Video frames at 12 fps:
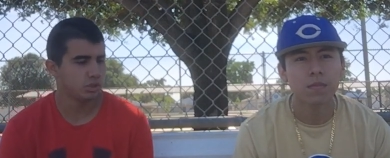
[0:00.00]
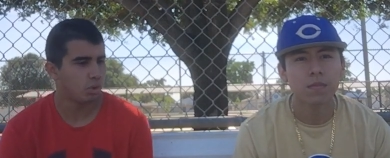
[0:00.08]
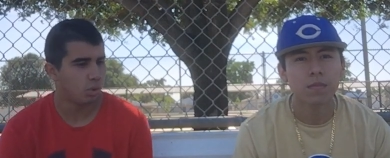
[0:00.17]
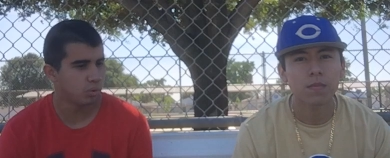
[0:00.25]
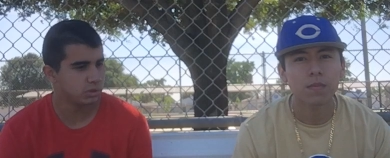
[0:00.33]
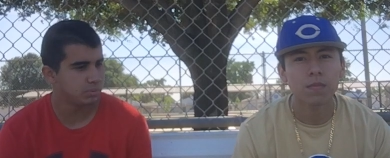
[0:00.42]

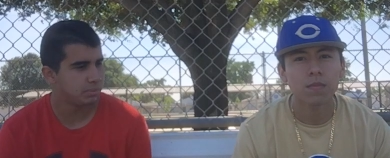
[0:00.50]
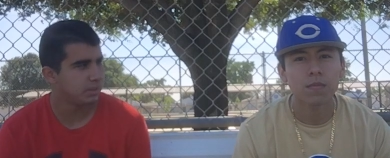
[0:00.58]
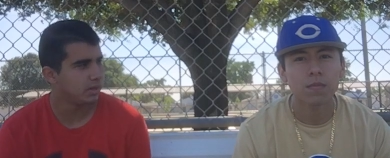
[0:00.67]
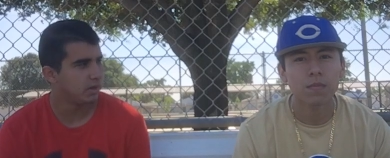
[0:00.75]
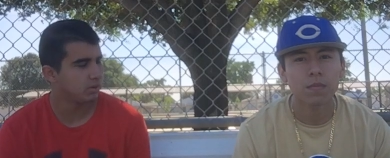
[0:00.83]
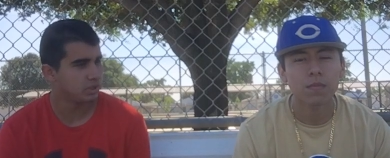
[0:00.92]
Speaker 1: Hornsby.
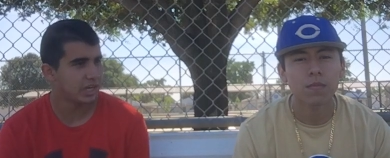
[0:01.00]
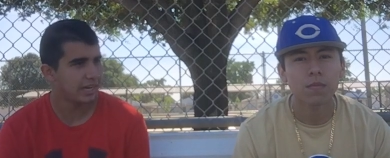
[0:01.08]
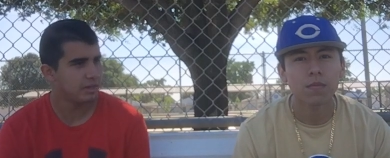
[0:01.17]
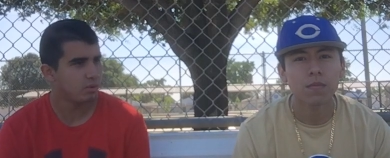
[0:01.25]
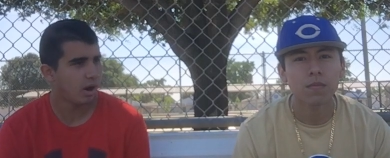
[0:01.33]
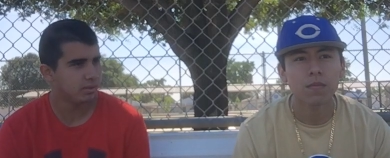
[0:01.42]
You know
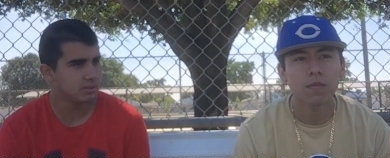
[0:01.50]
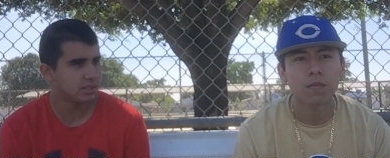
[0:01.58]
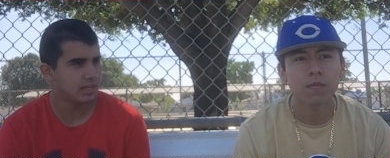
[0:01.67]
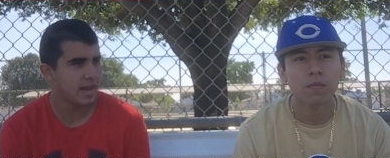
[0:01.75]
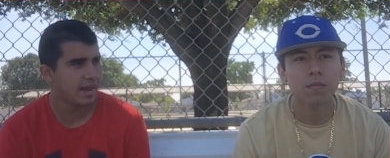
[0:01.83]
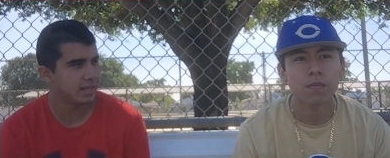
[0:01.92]
Jackie
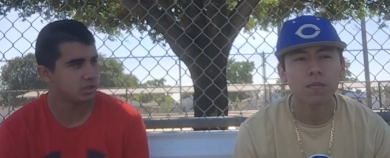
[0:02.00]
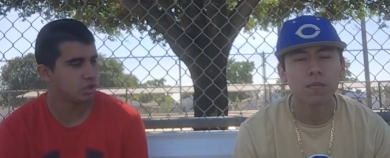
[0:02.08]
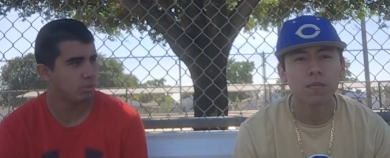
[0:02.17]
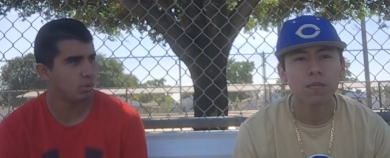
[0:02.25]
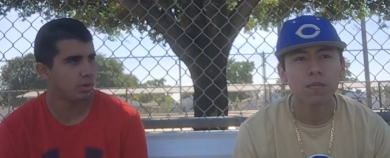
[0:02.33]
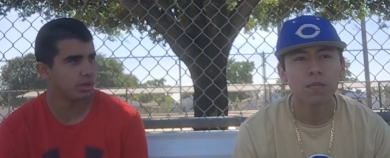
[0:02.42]
Robinson and
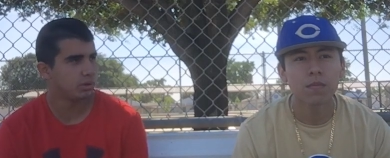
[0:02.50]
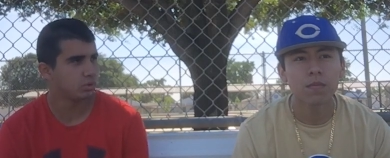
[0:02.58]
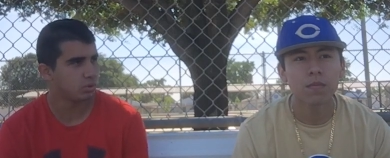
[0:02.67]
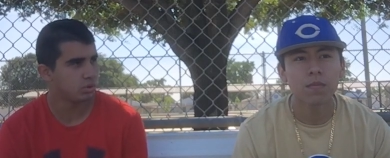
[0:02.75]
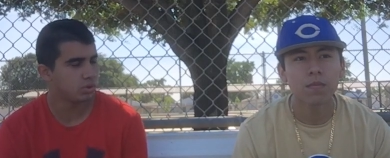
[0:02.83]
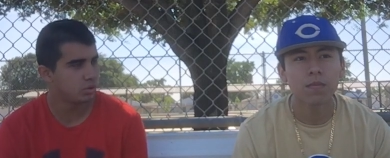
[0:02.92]
Joe Morgan are
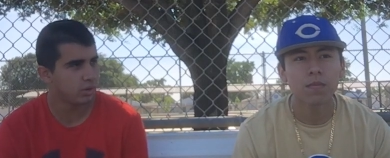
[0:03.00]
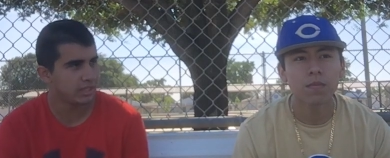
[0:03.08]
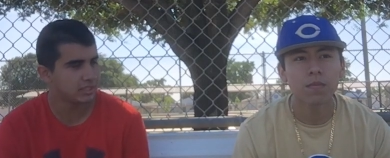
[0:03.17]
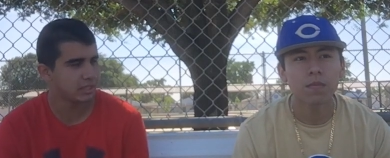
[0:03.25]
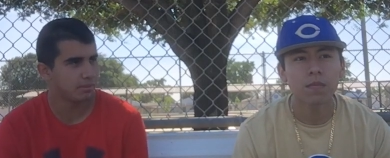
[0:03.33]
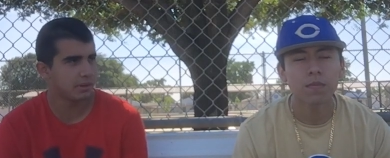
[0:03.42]

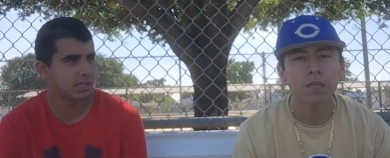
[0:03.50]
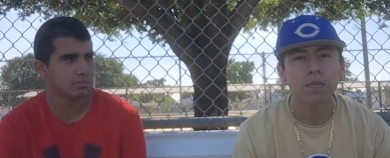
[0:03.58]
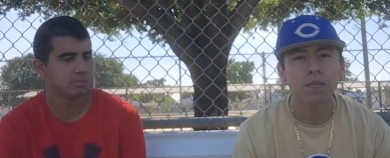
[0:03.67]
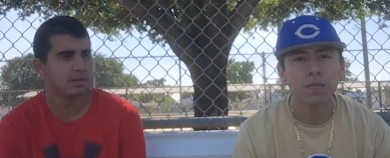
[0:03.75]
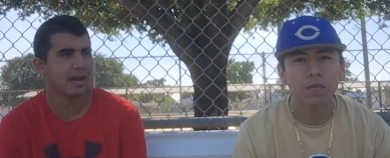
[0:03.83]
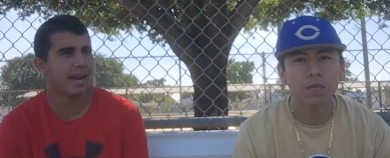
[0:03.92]
great second
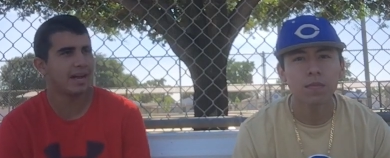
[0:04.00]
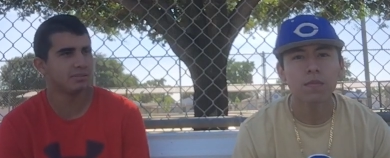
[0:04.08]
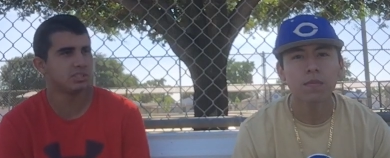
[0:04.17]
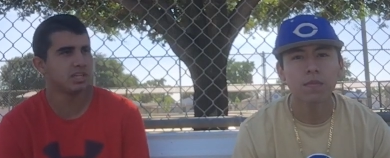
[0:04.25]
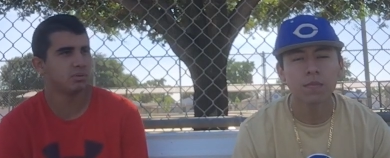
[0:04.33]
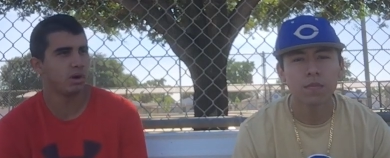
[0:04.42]
basemen, but I'd have
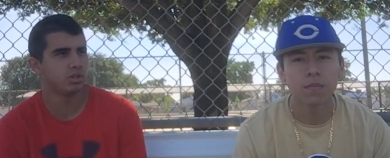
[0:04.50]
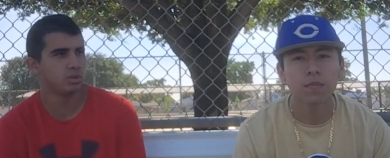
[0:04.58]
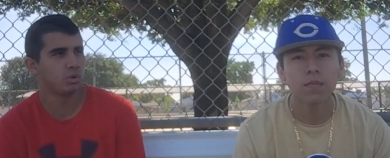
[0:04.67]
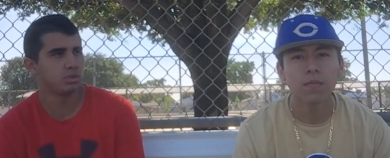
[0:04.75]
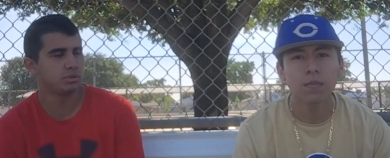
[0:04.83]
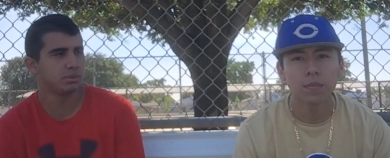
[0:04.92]
to say Roger
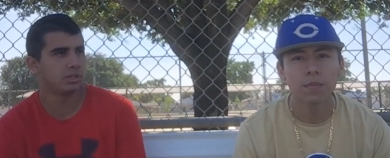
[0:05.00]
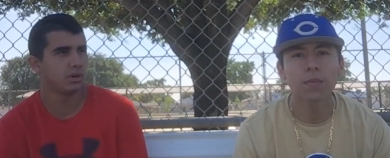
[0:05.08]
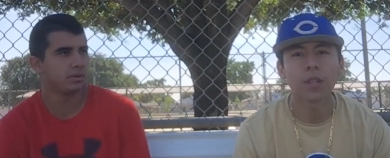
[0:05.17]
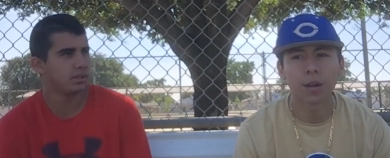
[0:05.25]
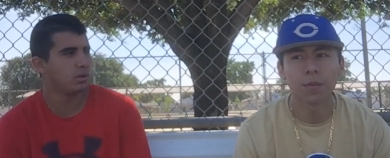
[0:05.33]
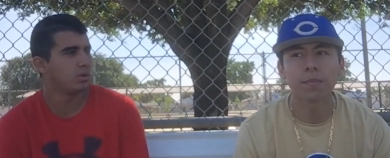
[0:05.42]
Hornsby.
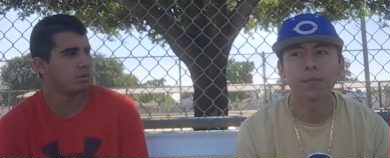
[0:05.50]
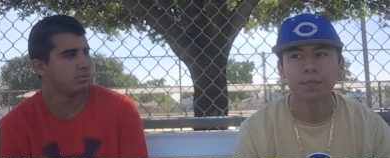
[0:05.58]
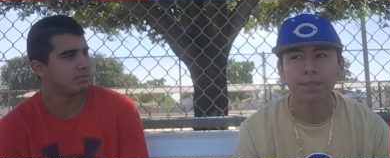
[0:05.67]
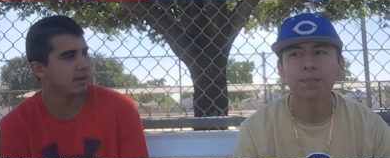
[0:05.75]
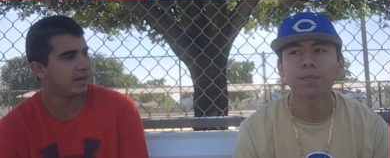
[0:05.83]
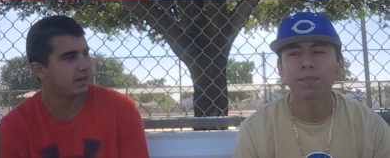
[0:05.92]
Go yeah. with the old
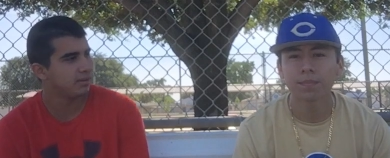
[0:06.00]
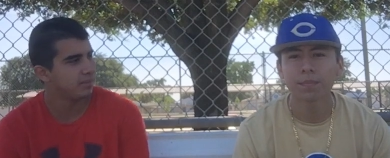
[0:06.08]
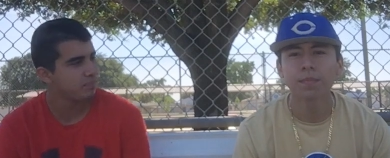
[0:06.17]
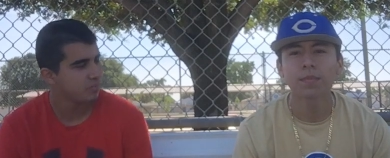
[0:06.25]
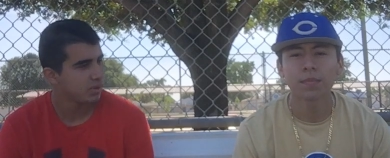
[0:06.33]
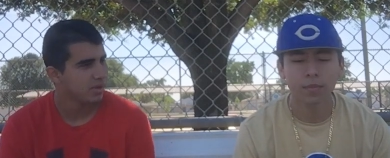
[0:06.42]
Speaker 2: man.
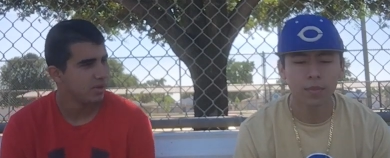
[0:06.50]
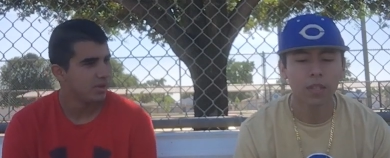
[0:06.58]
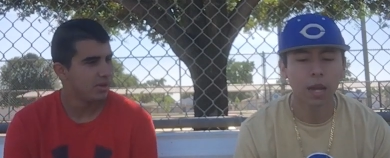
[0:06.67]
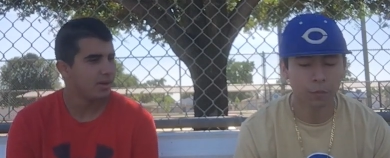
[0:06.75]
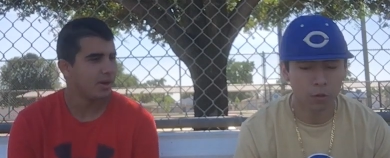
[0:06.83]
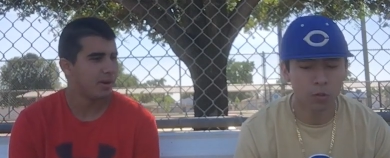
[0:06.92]

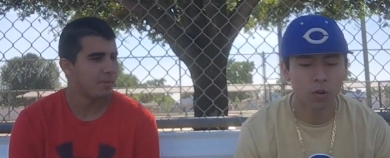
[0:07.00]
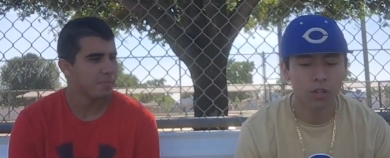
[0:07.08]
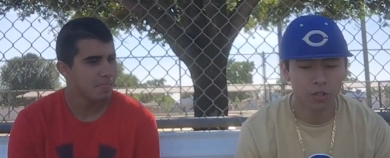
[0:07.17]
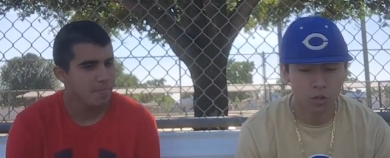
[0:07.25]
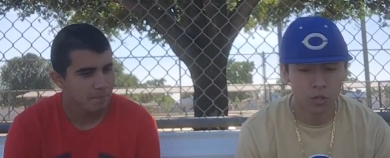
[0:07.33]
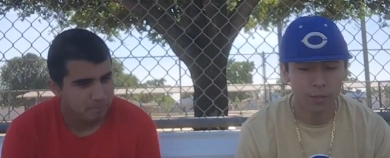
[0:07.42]
I'm going
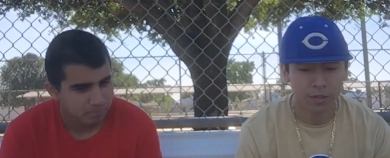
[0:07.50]
Roger Hornsby